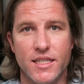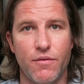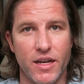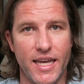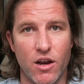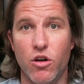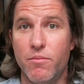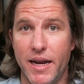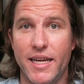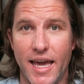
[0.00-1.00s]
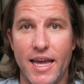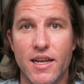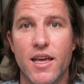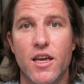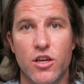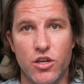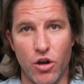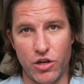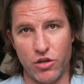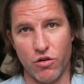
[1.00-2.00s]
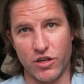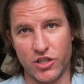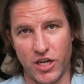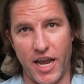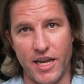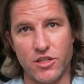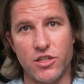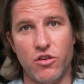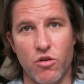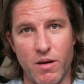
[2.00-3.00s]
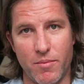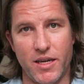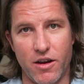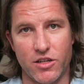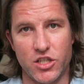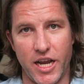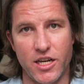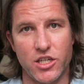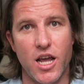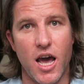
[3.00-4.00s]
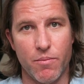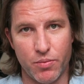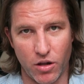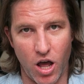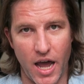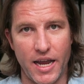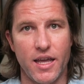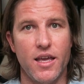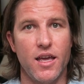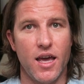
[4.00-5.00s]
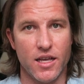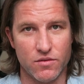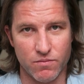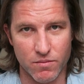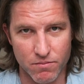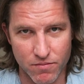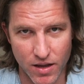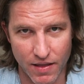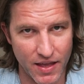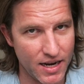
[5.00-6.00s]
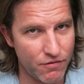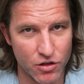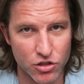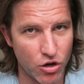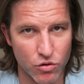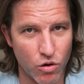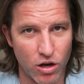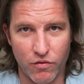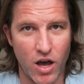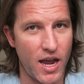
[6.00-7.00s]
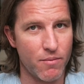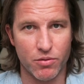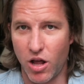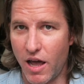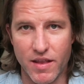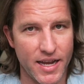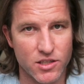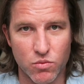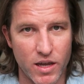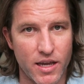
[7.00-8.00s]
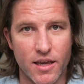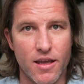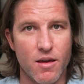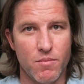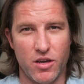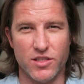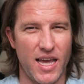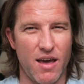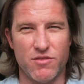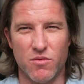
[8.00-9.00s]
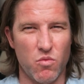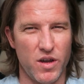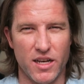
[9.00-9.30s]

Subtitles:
Definitely get on Medicaid. Go to your exchange, your Obamacare exchange. Apply. And then if you don't qualify, apply the next week because they have some